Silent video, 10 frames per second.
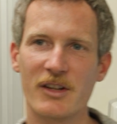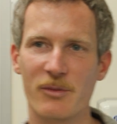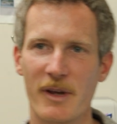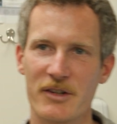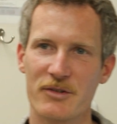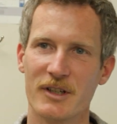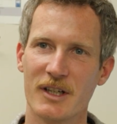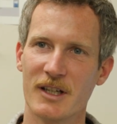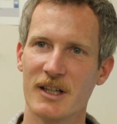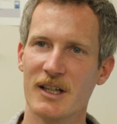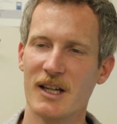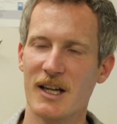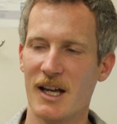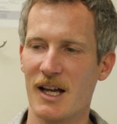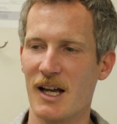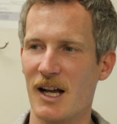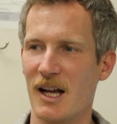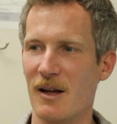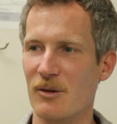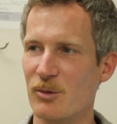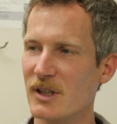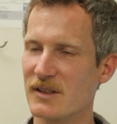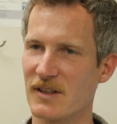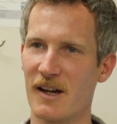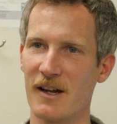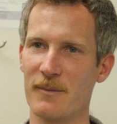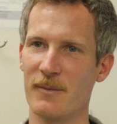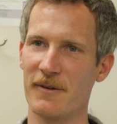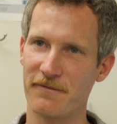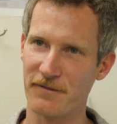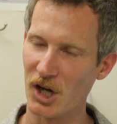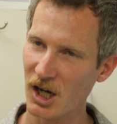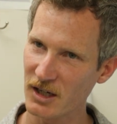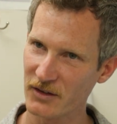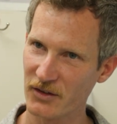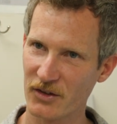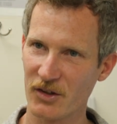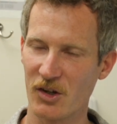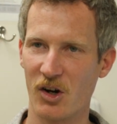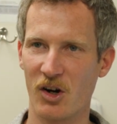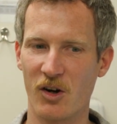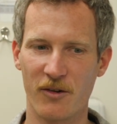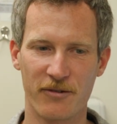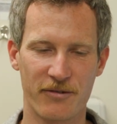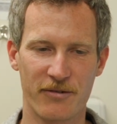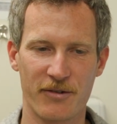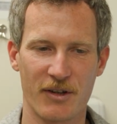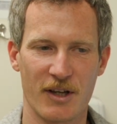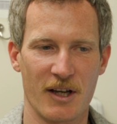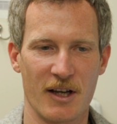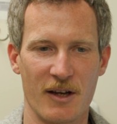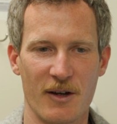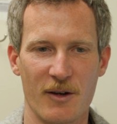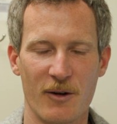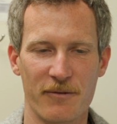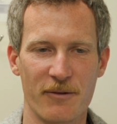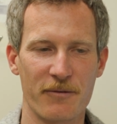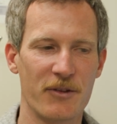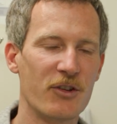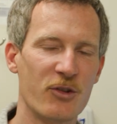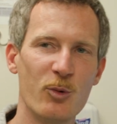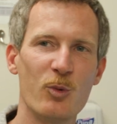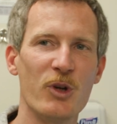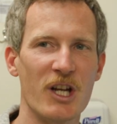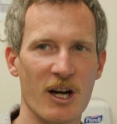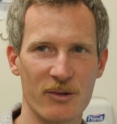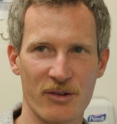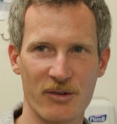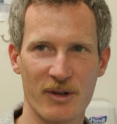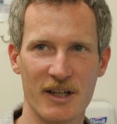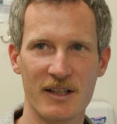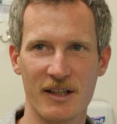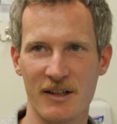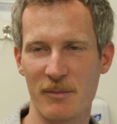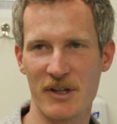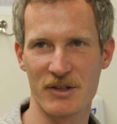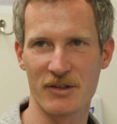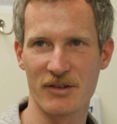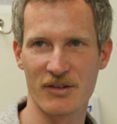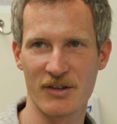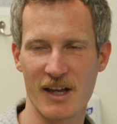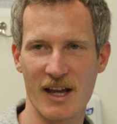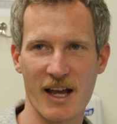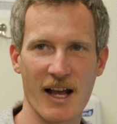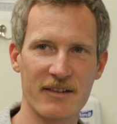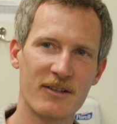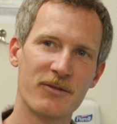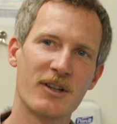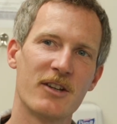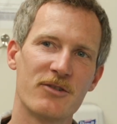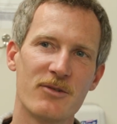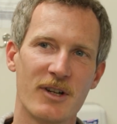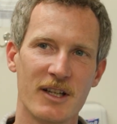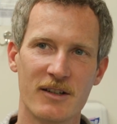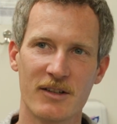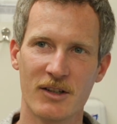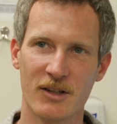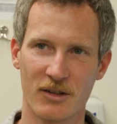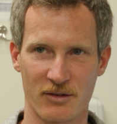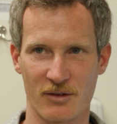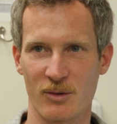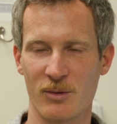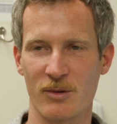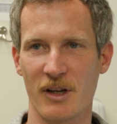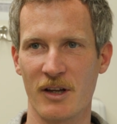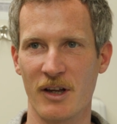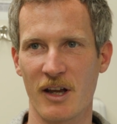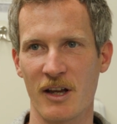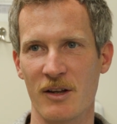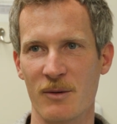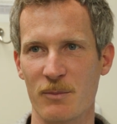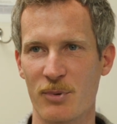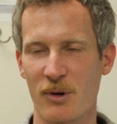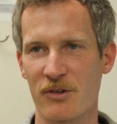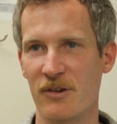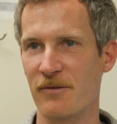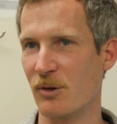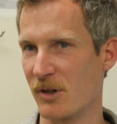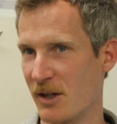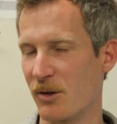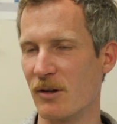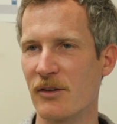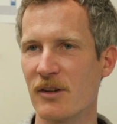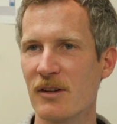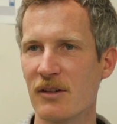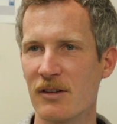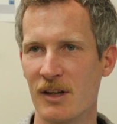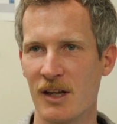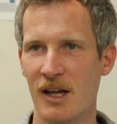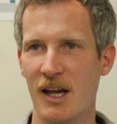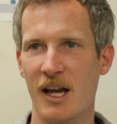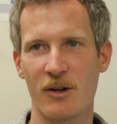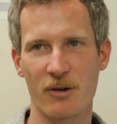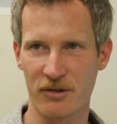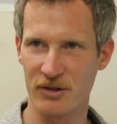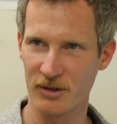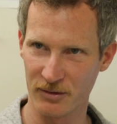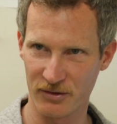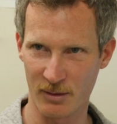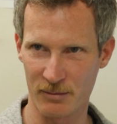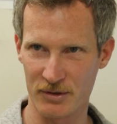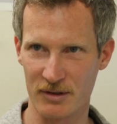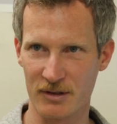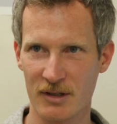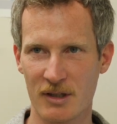is measuring real-time flux of these two readouts, right? It measures acidification rate, so a proxy for glycolysis, and oxygen consumption,